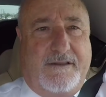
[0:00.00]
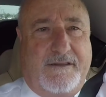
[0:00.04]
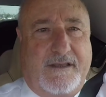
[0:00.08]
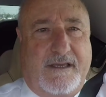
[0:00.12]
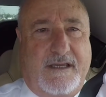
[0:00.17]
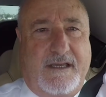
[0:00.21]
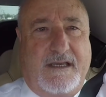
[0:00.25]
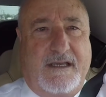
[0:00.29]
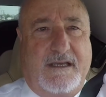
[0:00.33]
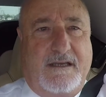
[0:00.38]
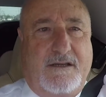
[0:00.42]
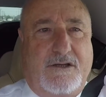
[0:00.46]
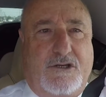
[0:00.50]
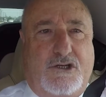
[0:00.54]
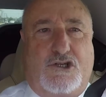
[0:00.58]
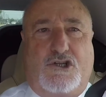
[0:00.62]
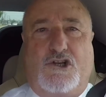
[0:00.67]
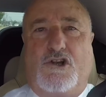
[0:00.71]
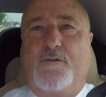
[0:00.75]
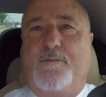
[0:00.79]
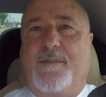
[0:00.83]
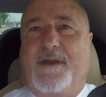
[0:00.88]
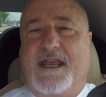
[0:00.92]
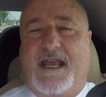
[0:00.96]
The
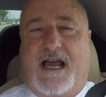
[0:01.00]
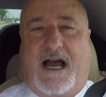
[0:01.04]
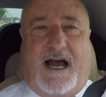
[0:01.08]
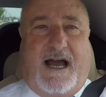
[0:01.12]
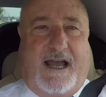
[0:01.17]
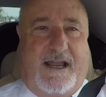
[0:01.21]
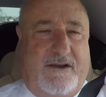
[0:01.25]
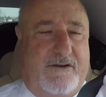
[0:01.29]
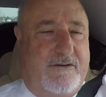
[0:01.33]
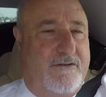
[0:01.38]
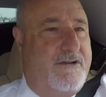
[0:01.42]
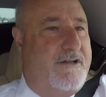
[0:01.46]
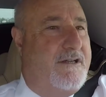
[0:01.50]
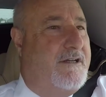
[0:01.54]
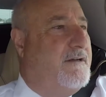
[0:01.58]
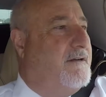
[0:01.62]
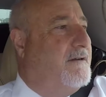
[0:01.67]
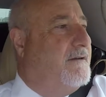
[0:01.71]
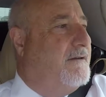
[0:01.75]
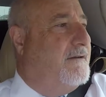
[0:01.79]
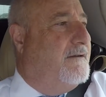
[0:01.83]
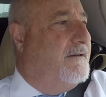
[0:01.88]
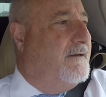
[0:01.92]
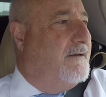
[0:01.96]
to be hired
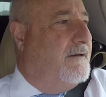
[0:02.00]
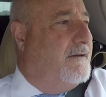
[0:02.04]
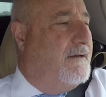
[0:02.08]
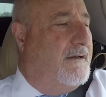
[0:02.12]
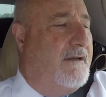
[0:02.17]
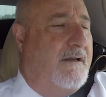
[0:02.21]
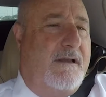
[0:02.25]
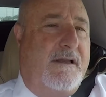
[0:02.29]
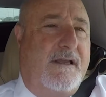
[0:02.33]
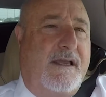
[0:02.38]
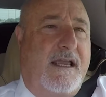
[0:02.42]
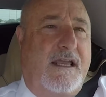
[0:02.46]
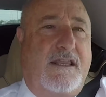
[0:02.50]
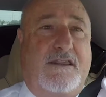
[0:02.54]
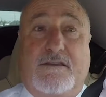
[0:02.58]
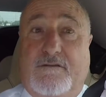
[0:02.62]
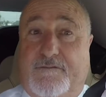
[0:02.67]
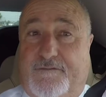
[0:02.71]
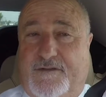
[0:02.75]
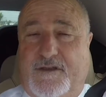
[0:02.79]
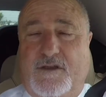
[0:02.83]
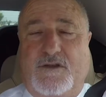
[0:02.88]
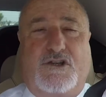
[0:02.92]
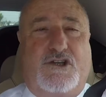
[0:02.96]
in
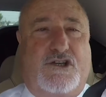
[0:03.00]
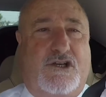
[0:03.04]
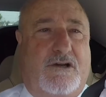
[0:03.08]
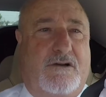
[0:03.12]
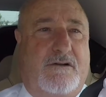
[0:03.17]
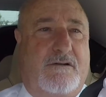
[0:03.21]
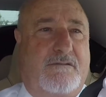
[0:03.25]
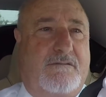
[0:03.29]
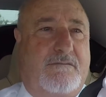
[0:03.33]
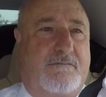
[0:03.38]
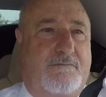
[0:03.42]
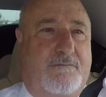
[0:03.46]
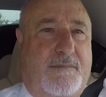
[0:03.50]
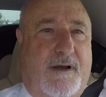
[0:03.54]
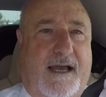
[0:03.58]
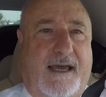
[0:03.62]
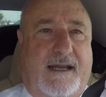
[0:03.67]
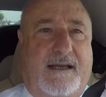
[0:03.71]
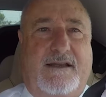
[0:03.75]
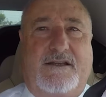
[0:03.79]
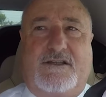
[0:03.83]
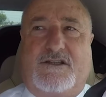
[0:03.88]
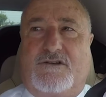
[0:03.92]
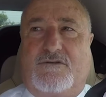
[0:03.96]
the future
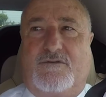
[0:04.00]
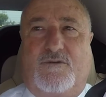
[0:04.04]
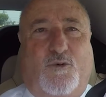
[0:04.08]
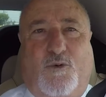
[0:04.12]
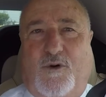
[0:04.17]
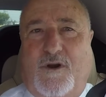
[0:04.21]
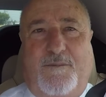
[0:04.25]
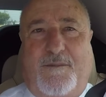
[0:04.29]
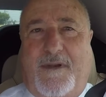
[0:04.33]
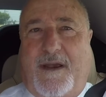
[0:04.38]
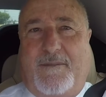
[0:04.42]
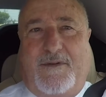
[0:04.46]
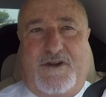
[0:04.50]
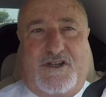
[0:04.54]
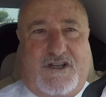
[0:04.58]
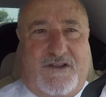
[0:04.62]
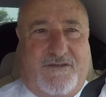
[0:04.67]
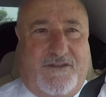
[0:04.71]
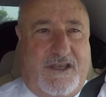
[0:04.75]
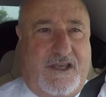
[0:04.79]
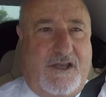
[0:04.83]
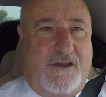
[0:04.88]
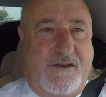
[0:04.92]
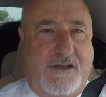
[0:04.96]
pilots weren't members
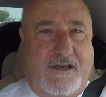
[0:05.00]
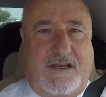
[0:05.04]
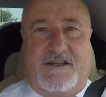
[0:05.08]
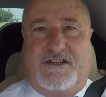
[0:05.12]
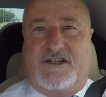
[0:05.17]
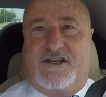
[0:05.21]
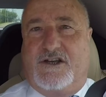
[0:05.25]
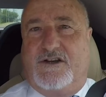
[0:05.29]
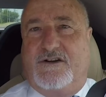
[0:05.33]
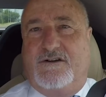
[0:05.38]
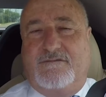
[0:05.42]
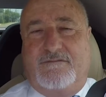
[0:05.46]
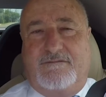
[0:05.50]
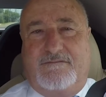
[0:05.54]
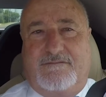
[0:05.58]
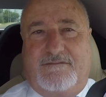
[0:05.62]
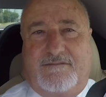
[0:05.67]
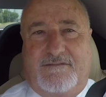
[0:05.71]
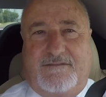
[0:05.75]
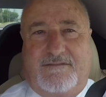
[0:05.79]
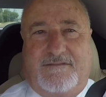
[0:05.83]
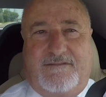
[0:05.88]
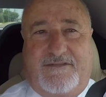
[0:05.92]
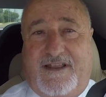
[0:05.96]
of the union, so
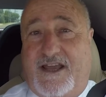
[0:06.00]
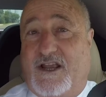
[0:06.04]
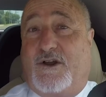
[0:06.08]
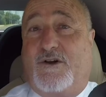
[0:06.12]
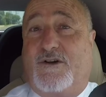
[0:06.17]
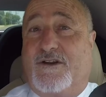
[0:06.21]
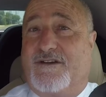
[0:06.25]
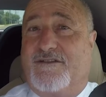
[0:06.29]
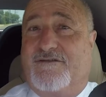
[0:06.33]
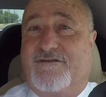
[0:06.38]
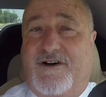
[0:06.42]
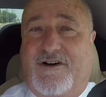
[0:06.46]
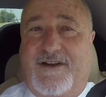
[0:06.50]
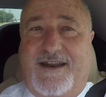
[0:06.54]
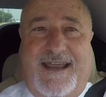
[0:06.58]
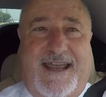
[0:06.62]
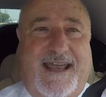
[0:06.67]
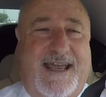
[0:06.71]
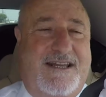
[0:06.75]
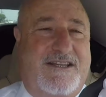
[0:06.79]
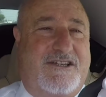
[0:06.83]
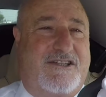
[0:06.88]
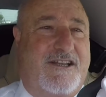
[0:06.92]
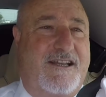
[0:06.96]
they couldn't vote
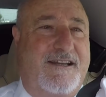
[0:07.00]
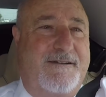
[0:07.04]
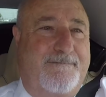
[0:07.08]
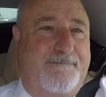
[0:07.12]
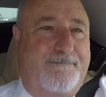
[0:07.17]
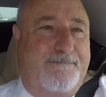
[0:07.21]
against it.